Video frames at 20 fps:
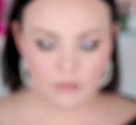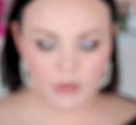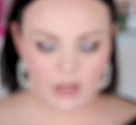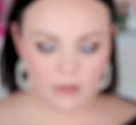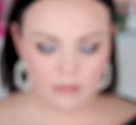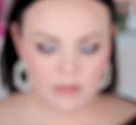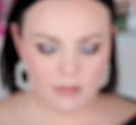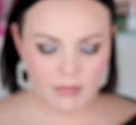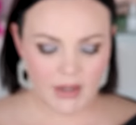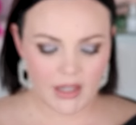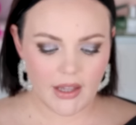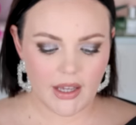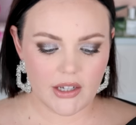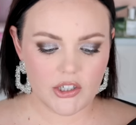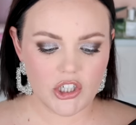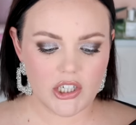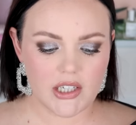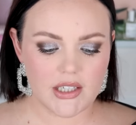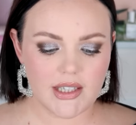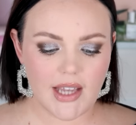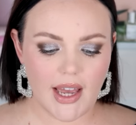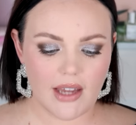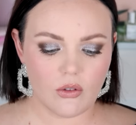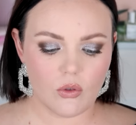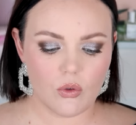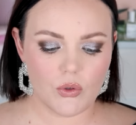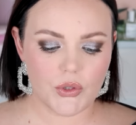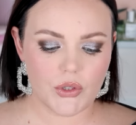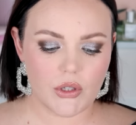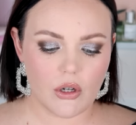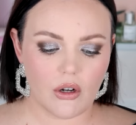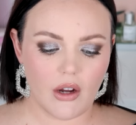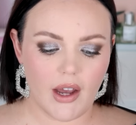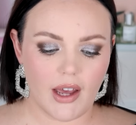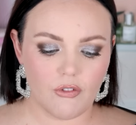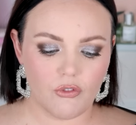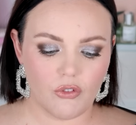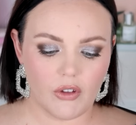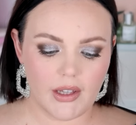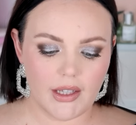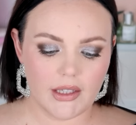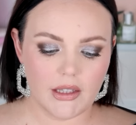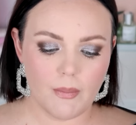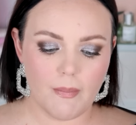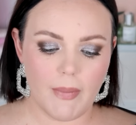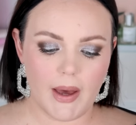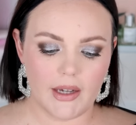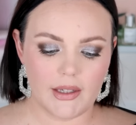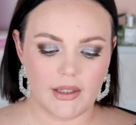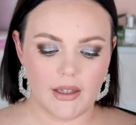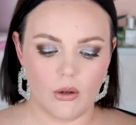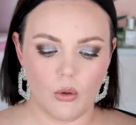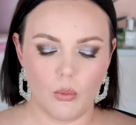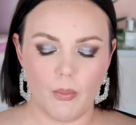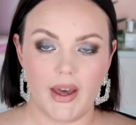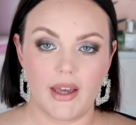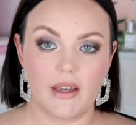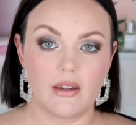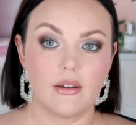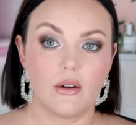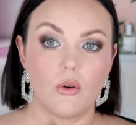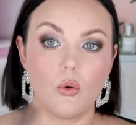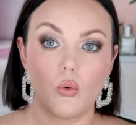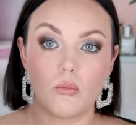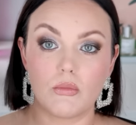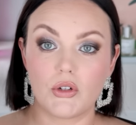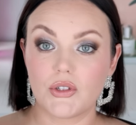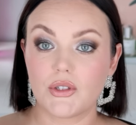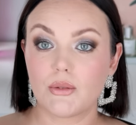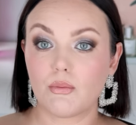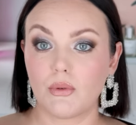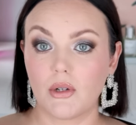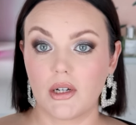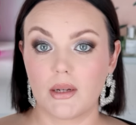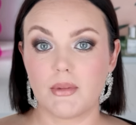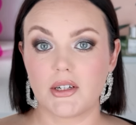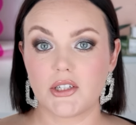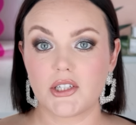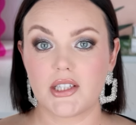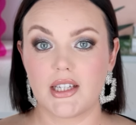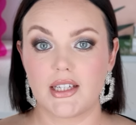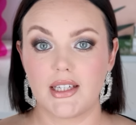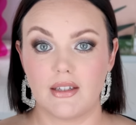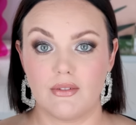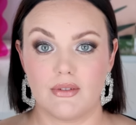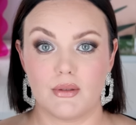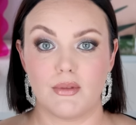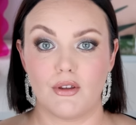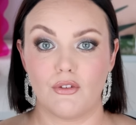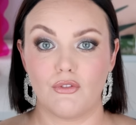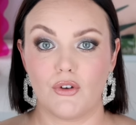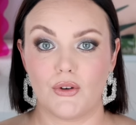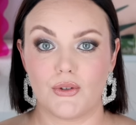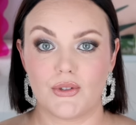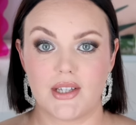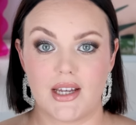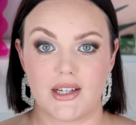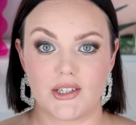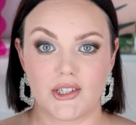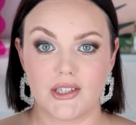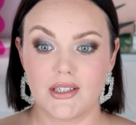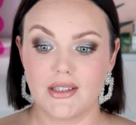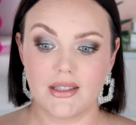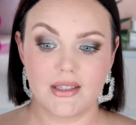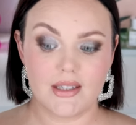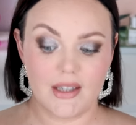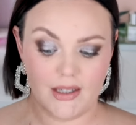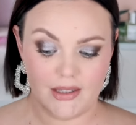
and plumps my lashes. And also I feel like the Badgal Bang almost pretty much like gives me false lashes.